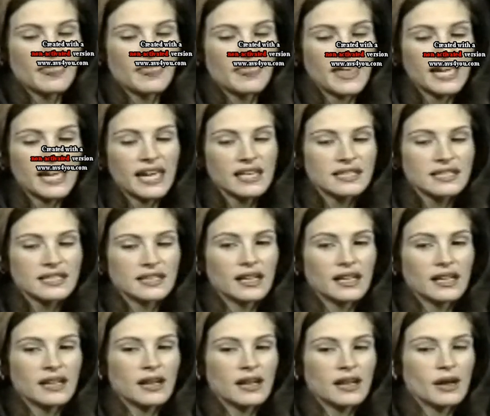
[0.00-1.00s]
and they
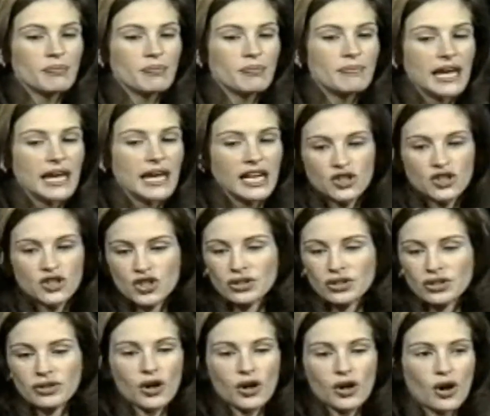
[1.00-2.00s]
did a
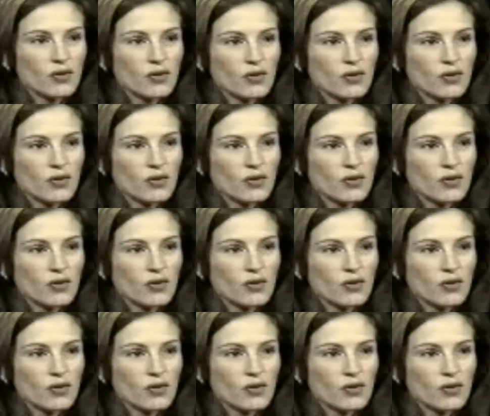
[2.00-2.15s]
major